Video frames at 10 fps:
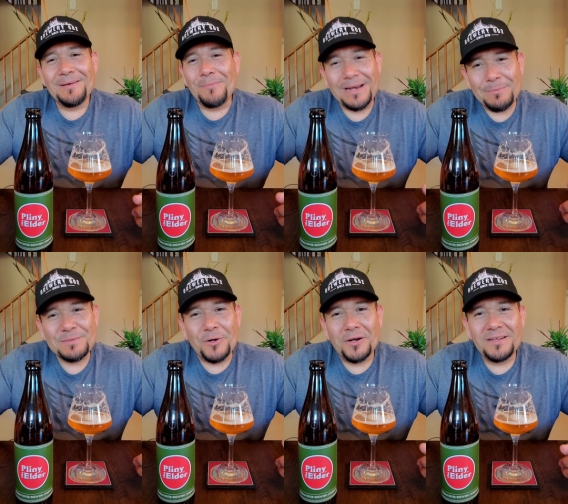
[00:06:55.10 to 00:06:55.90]
My name
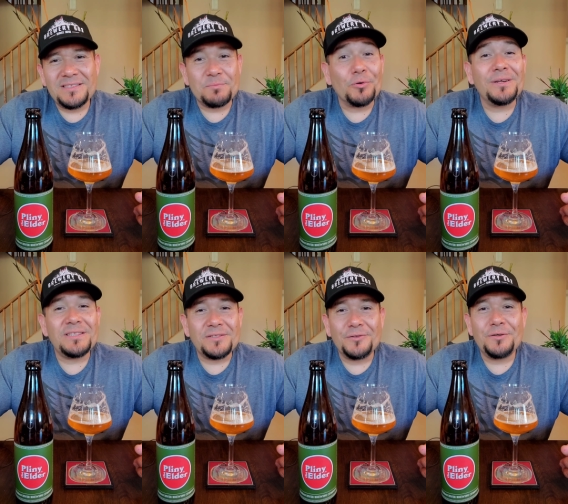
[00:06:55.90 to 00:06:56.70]
is Marcus. It's Brewery
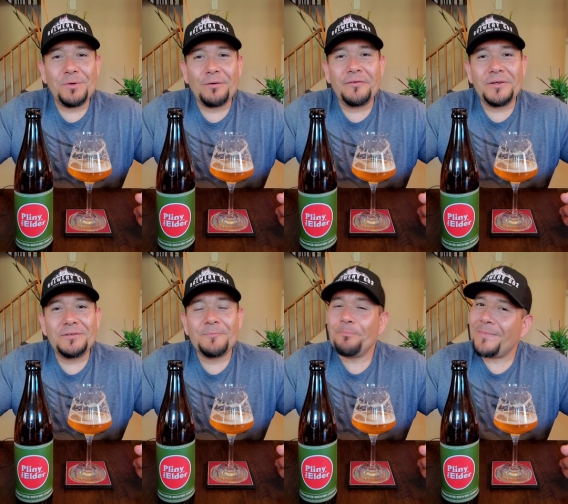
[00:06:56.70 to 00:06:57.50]
602 Beer
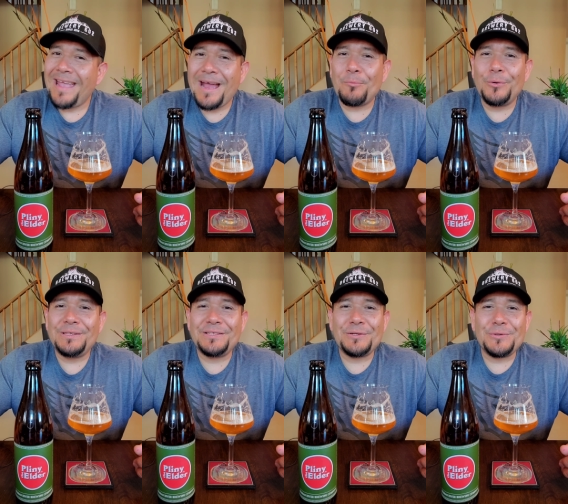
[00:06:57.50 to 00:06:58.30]
Reviews at Brewery
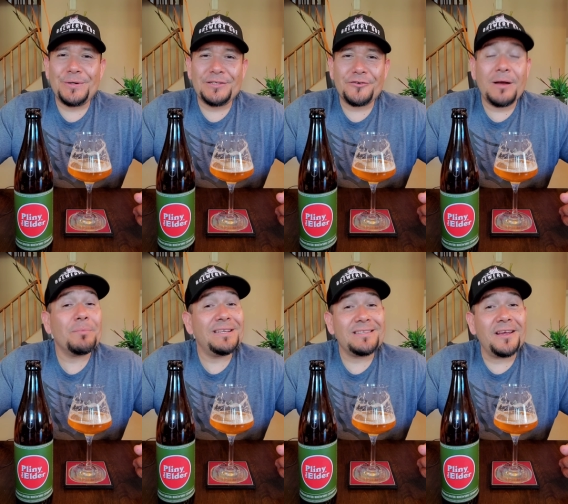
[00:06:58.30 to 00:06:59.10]
602 on Instagram.
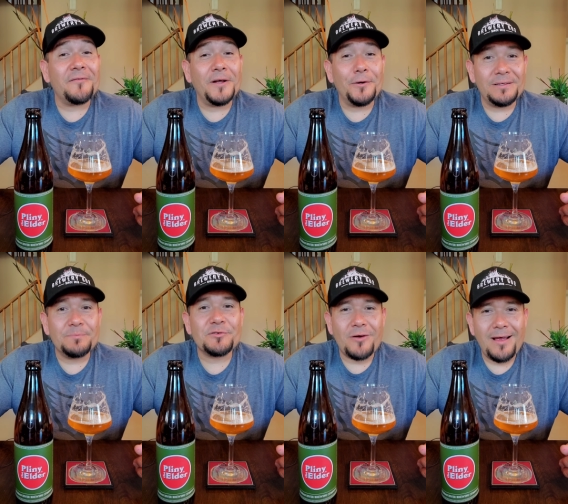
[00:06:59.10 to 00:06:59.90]
Please like, follow, and
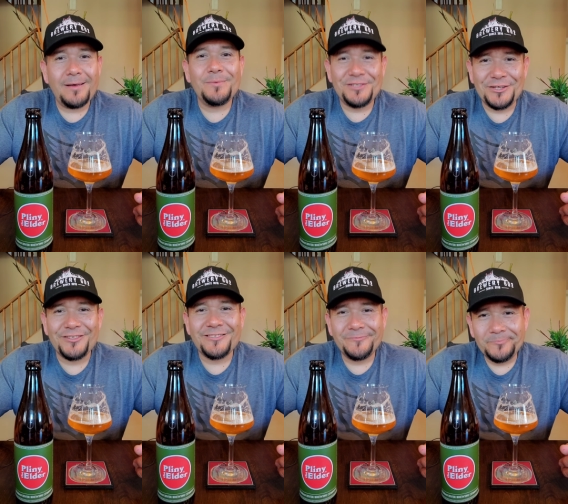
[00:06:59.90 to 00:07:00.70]
subscribe. Cheers.